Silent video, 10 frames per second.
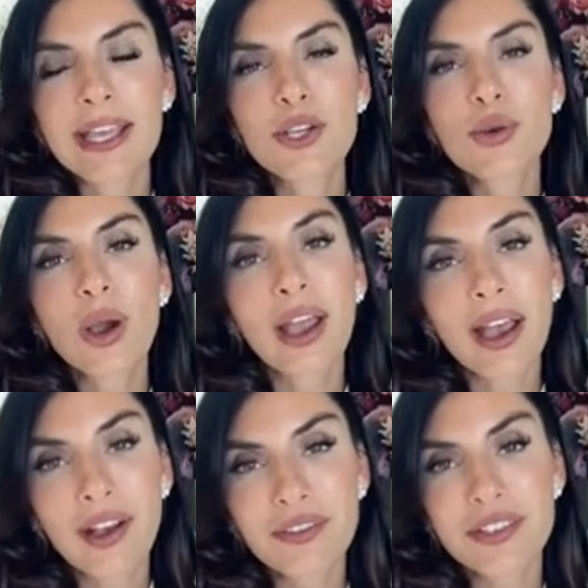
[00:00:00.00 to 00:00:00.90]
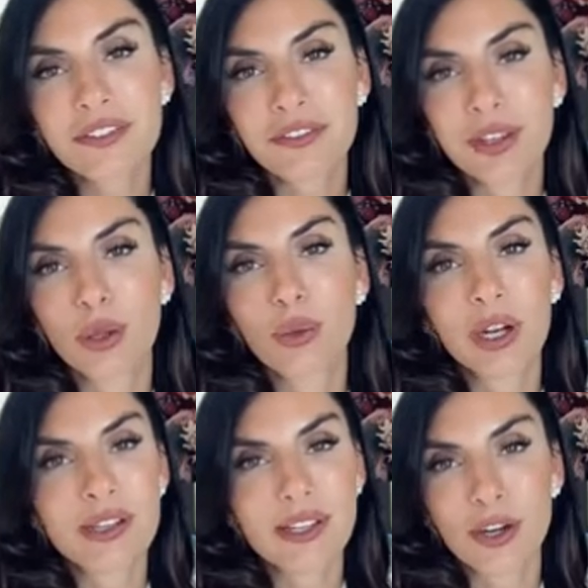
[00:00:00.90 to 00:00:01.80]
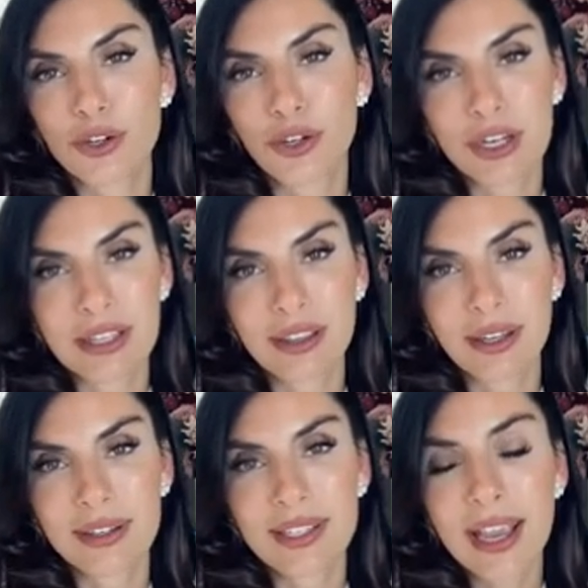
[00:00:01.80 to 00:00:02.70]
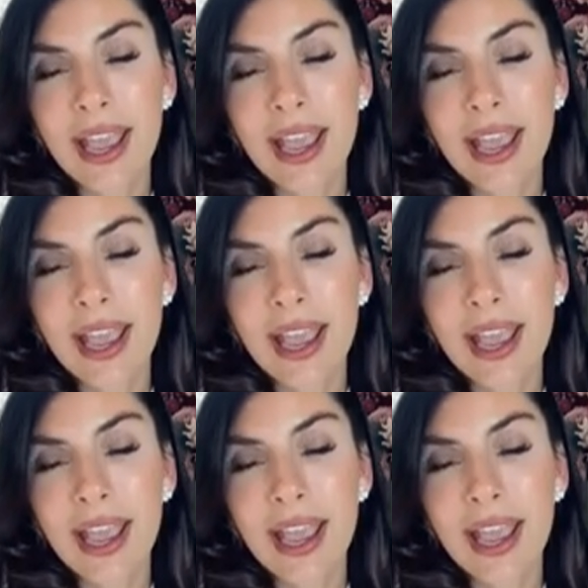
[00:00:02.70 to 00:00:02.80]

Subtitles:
You have to feel what is underneath it.